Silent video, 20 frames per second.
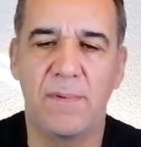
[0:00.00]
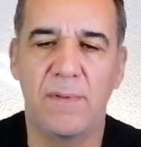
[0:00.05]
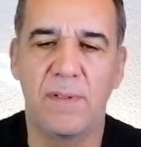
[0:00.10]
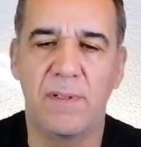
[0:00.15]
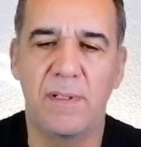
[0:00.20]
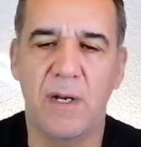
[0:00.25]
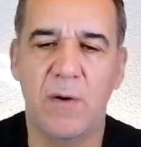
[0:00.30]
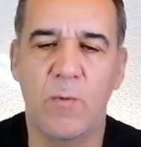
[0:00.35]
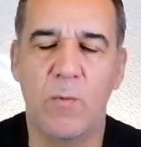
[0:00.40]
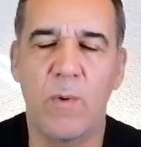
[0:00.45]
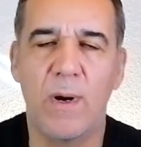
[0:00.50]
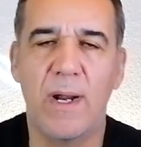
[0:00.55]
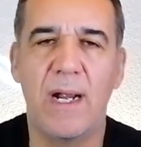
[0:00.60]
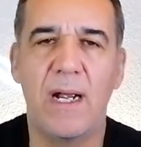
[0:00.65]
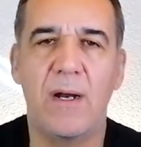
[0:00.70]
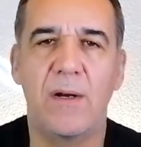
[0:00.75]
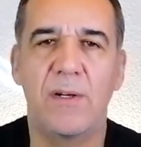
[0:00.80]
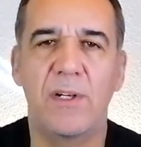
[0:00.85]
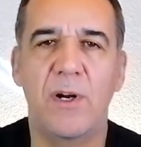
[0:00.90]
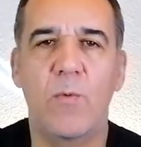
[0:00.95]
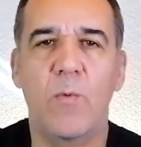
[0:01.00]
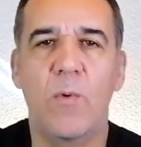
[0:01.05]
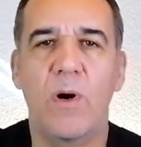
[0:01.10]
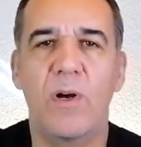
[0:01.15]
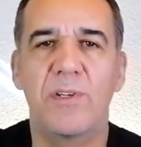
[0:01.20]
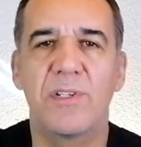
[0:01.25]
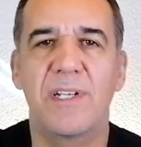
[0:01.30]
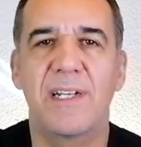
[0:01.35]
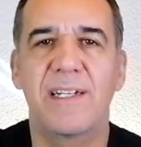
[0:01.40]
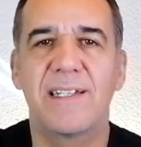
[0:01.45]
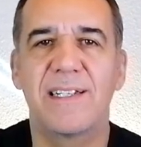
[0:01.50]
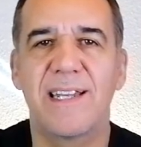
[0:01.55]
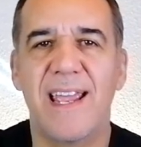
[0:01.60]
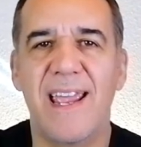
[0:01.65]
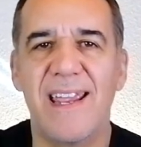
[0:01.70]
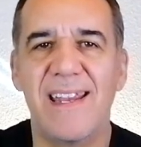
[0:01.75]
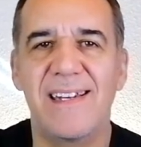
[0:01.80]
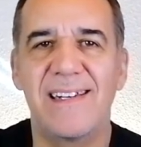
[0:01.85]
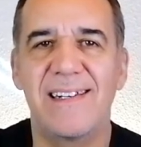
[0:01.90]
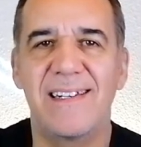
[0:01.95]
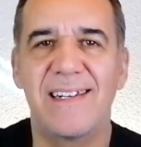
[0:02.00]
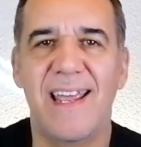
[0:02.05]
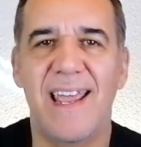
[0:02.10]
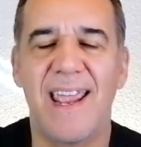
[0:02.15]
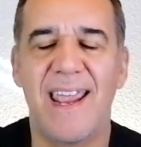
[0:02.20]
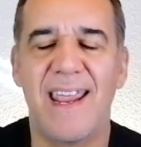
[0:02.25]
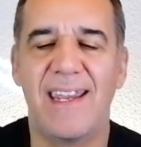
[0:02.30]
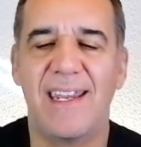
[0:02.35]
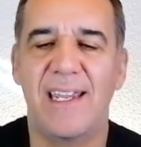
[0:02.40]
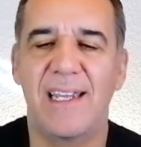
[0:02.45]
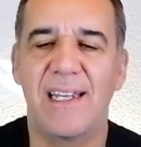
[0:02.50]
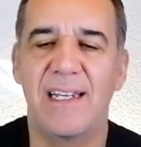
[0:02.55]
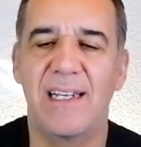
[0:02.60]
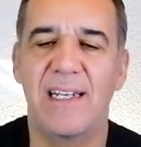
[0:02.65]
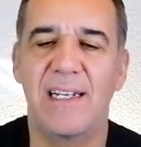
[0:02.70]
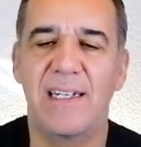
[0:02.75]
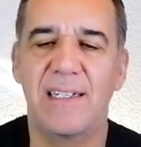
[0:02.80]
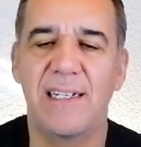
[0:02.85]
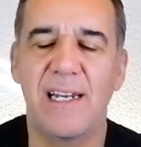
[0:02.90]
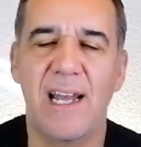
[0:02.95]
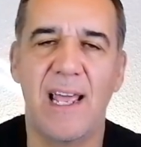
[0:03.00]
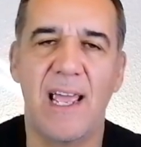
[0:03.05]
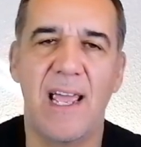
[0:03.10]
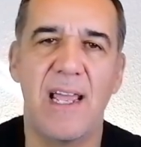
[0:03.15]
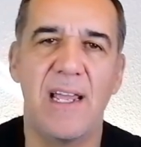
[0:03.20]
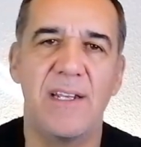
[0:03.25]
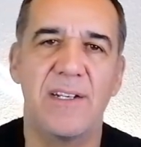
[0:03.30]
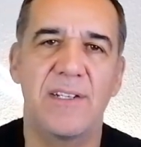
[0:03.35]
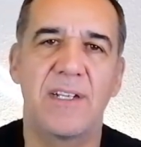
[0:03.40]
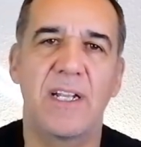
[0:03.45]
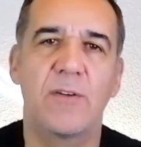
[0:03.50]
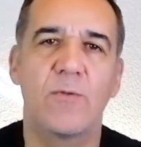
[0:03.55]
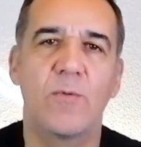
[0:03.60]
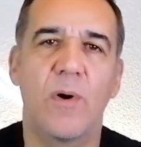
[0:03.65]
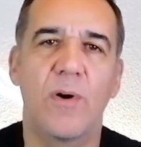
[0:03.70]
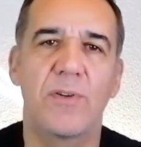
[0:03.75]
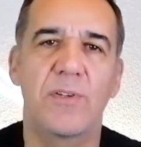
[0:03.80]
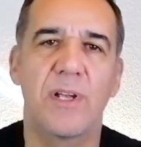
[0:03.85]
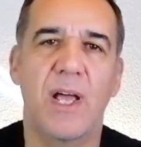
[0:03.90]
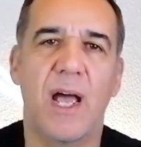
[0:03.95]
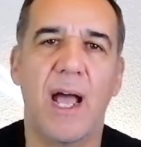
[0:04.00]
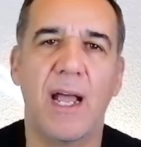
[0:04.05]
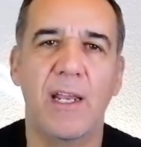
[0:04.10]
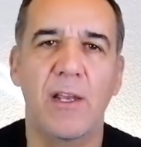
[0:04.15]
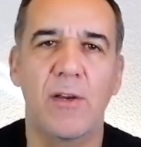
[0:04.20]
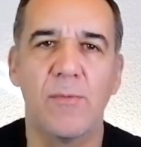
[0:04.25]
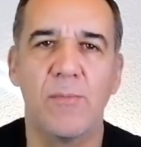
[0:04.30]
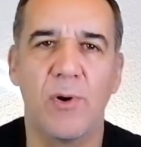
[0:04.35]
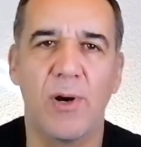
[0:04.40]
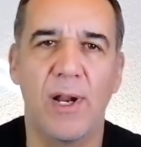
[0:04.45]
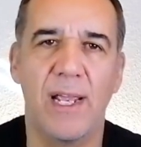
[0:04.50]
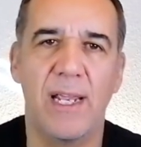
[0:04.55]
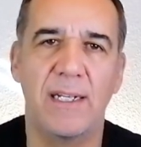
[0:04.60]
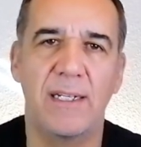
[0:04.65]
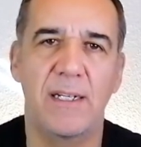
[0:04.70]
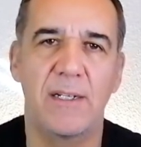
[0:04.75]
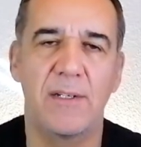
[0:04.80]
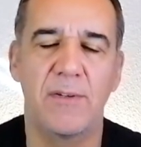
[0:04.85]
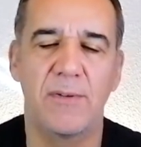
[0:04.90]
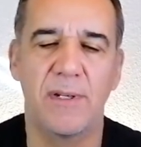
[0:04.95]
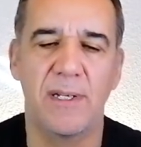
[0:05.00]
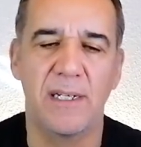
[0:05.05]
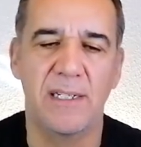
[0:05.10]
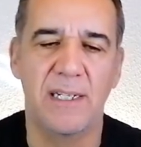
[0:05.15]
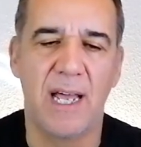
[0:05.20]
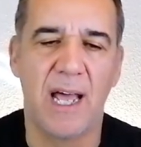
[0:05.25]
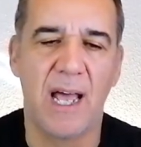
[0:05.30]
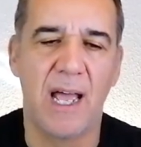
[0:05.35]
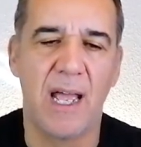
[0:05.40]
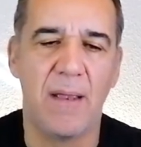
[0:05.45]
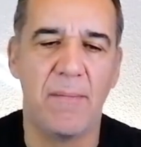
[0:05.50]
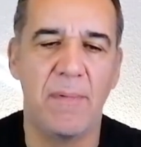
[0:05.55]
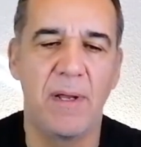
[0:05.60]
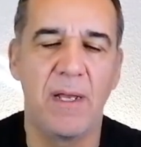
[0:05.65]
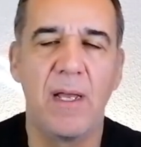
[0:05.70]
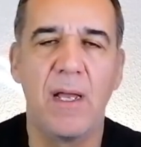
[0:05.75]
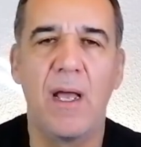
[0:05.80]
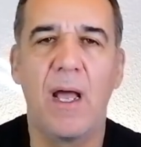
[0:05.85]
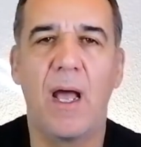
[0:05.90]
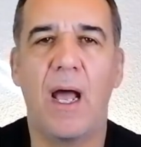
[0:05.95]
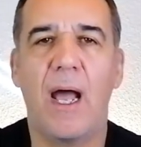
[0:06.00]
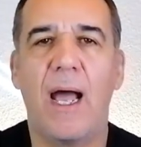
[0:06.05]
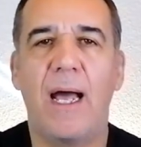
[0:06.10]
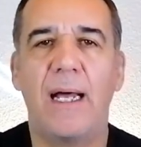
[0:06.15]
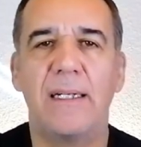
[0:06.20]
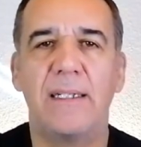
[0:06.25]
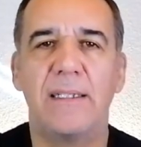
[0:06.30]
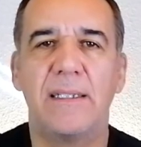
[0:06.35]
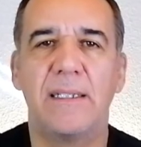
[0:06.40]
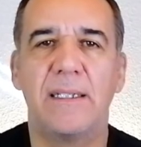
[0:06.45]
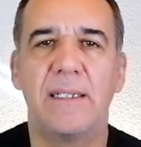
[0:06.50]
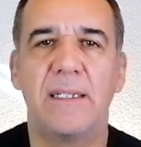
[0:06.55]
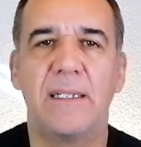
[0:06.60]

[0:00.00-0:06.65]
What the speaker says: there was a 10-day delays that was accumulated during time, and